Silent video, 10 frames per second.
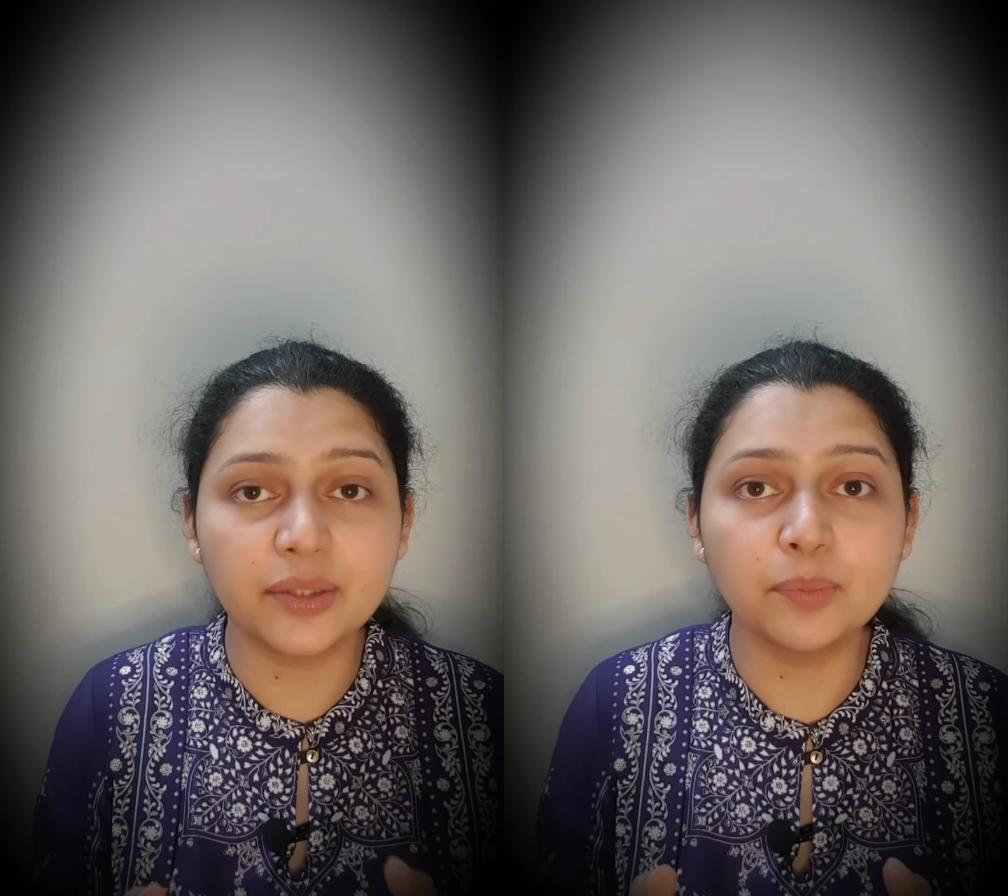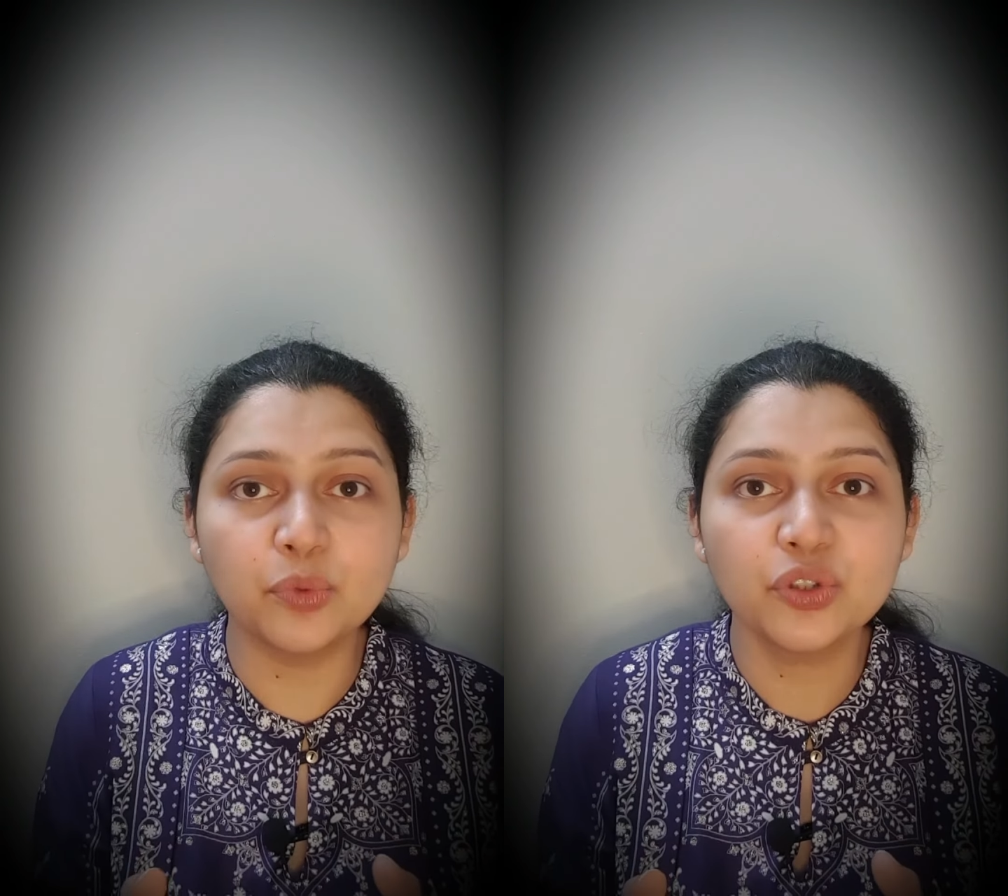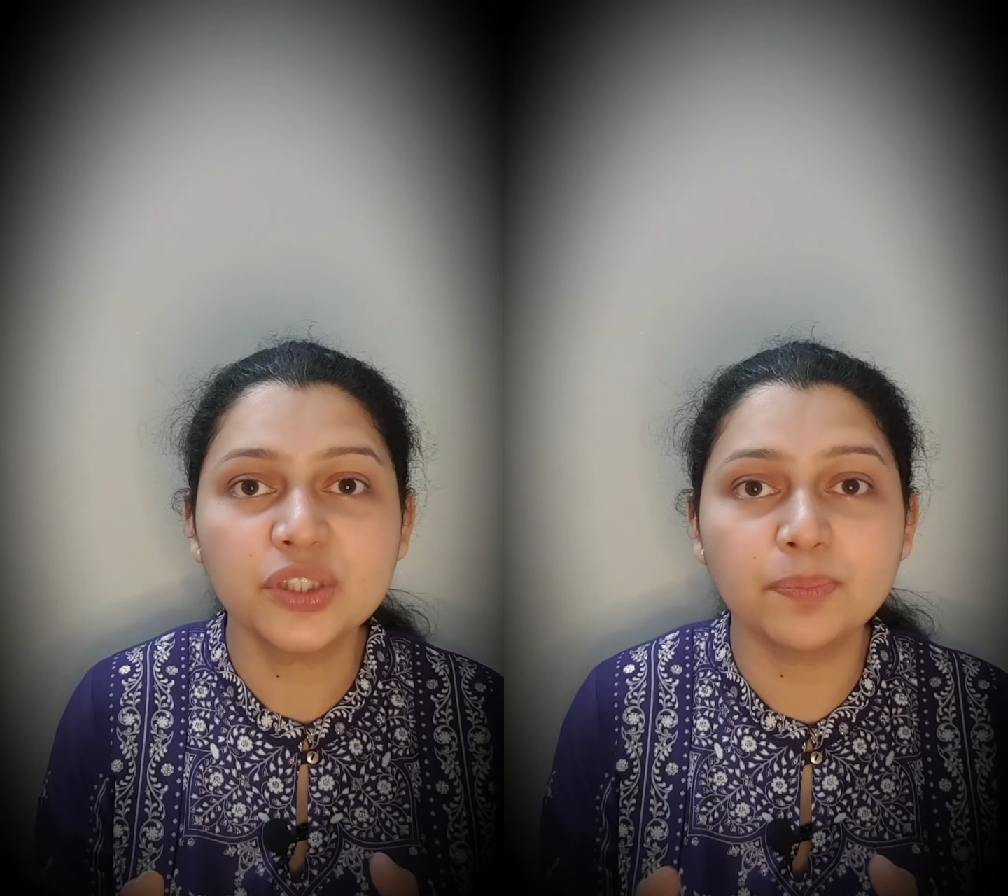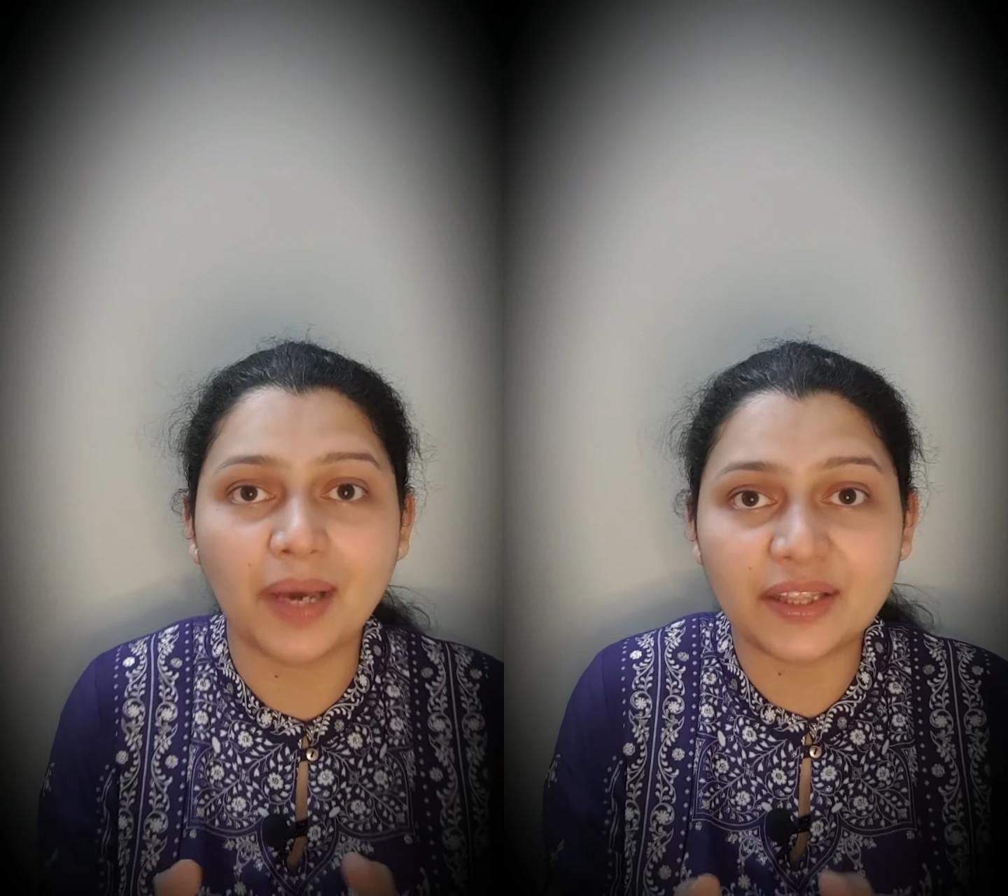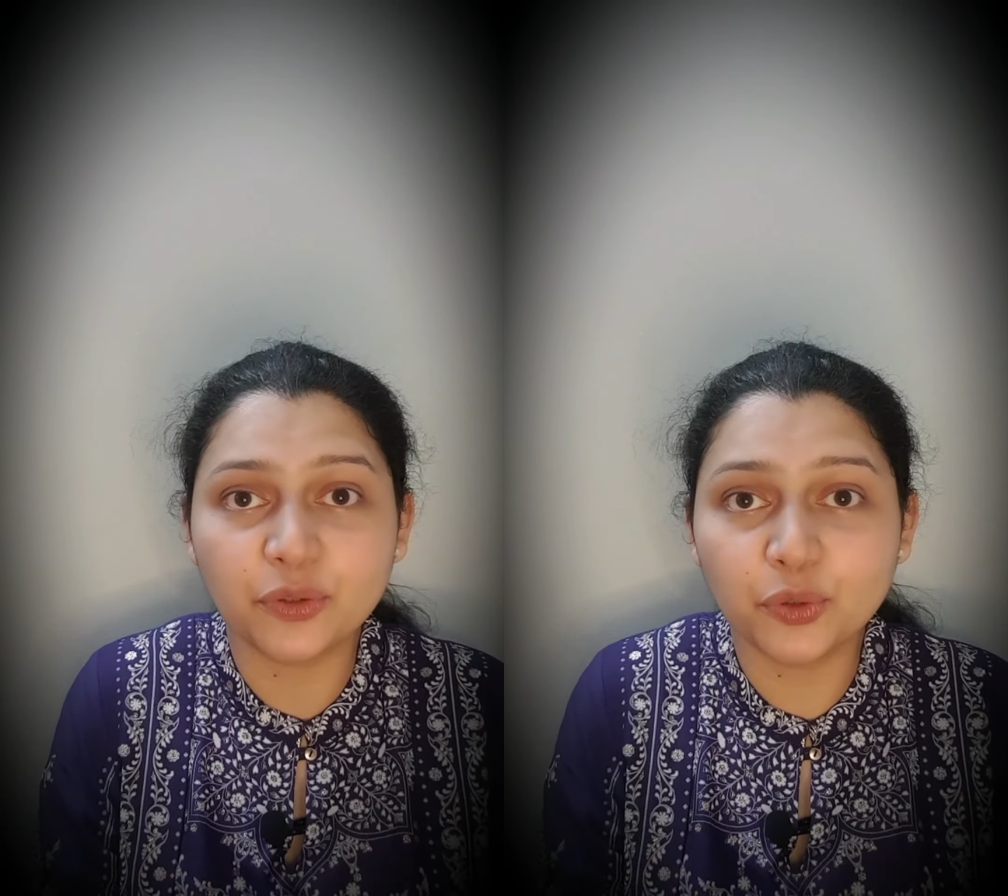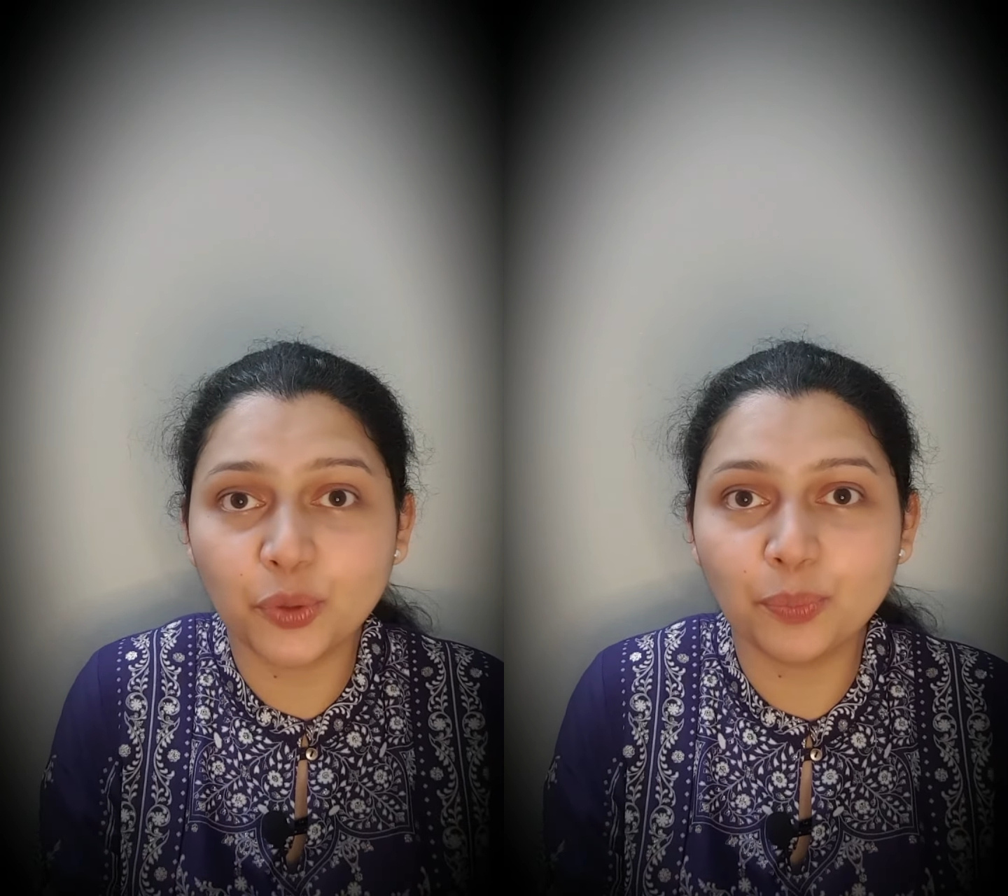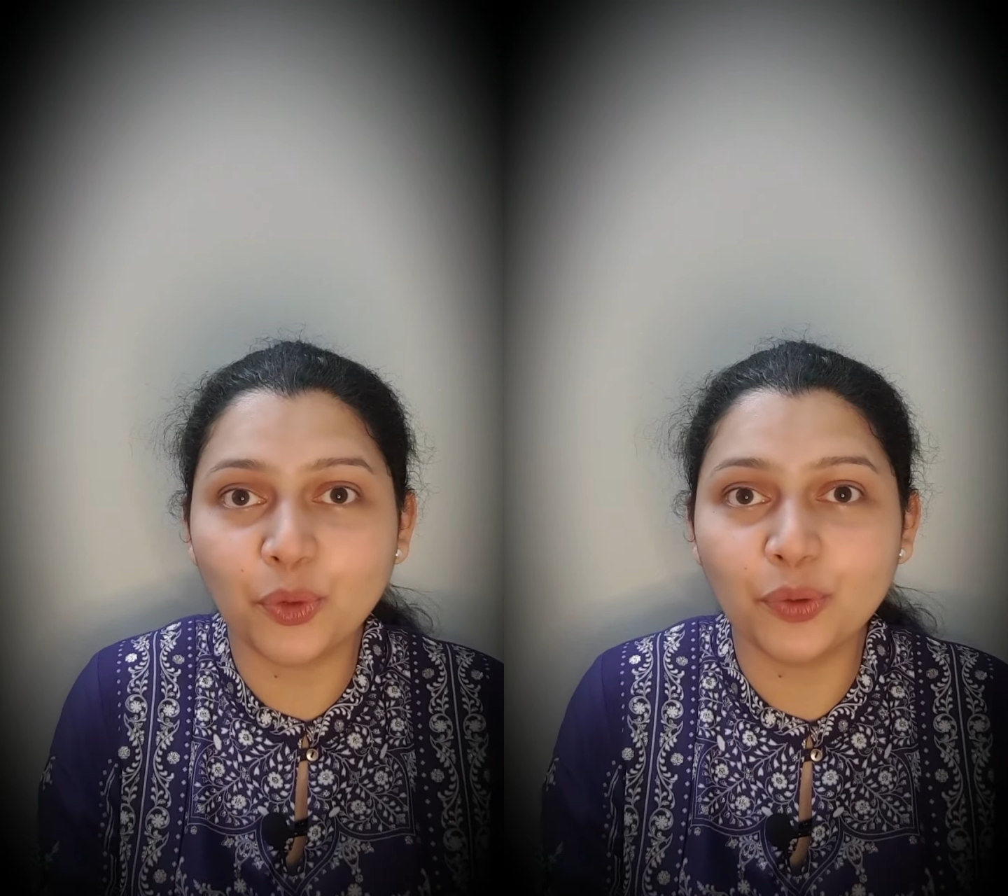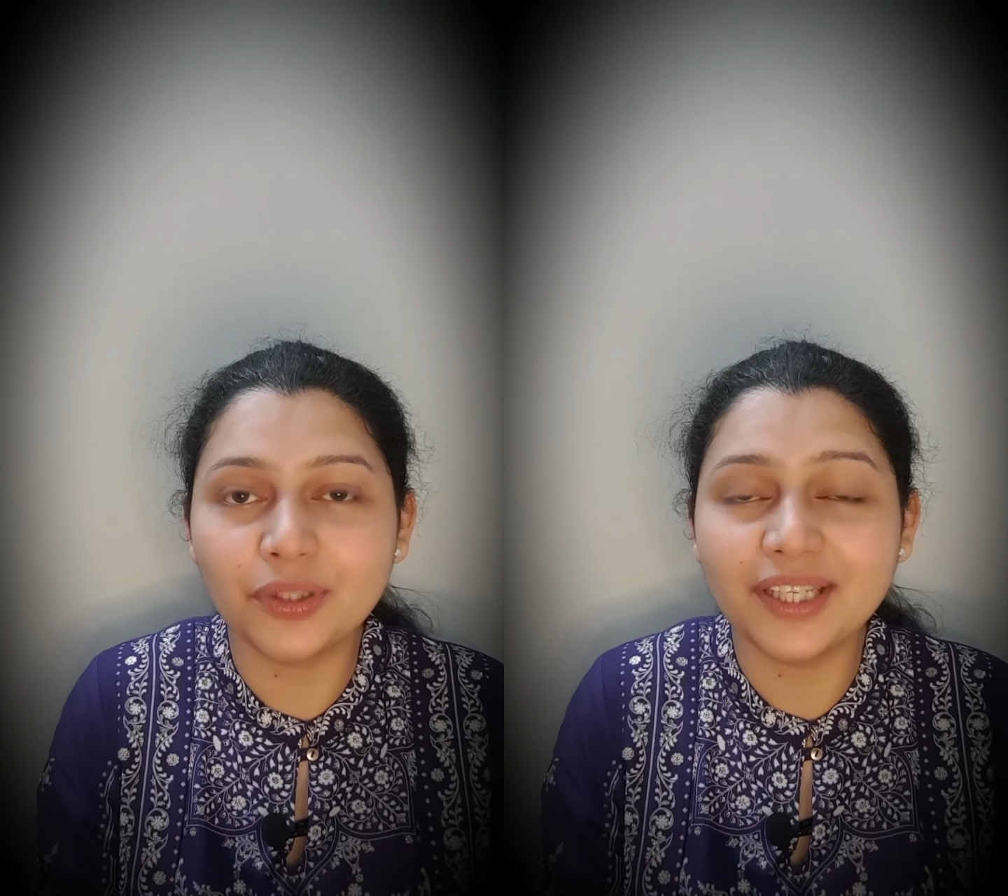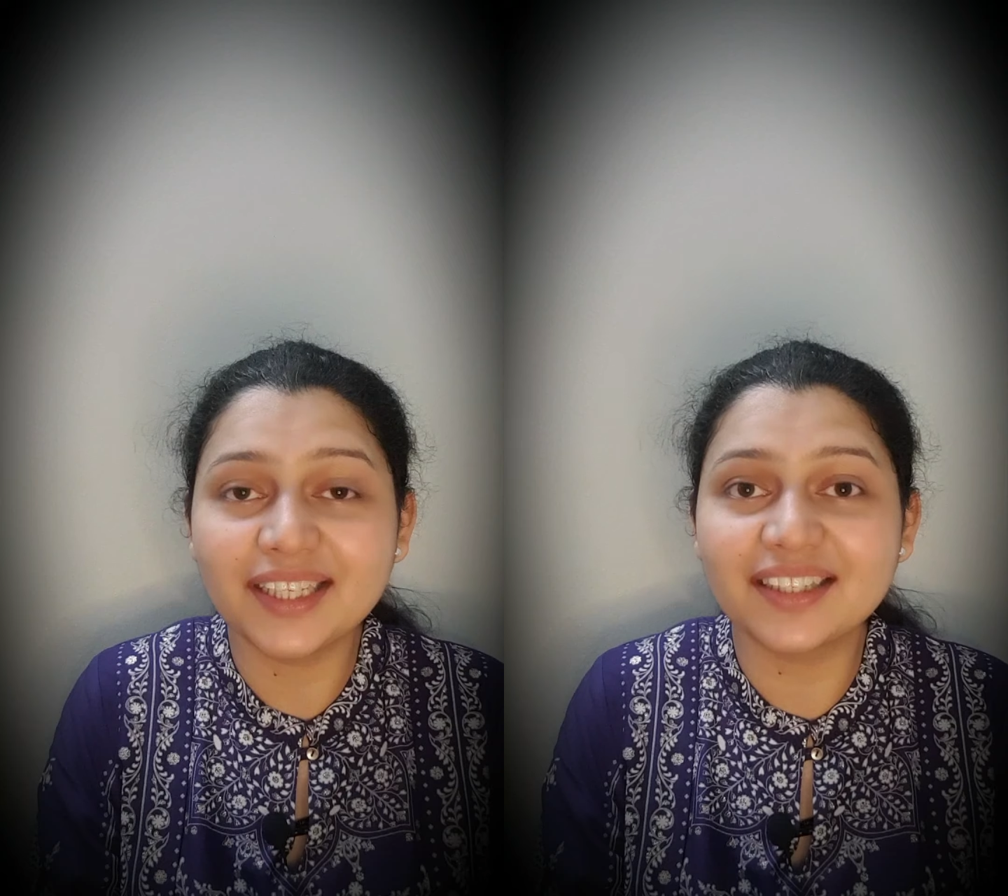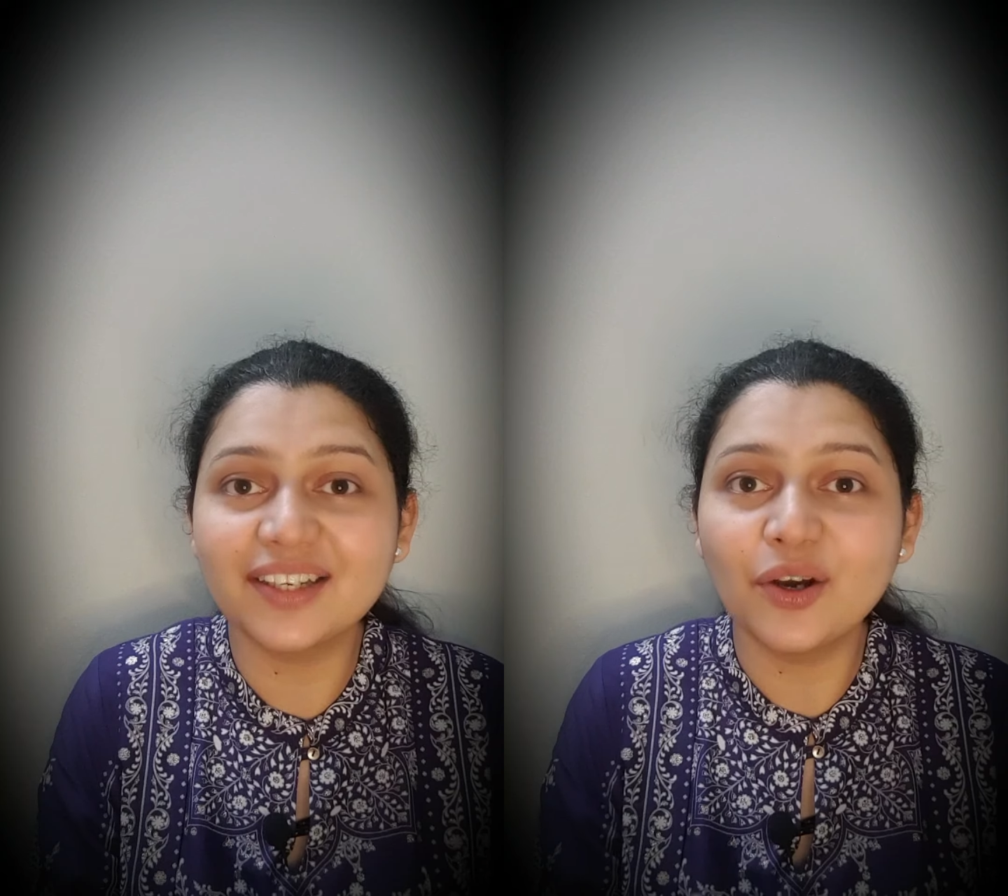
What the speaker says: most pathognomonic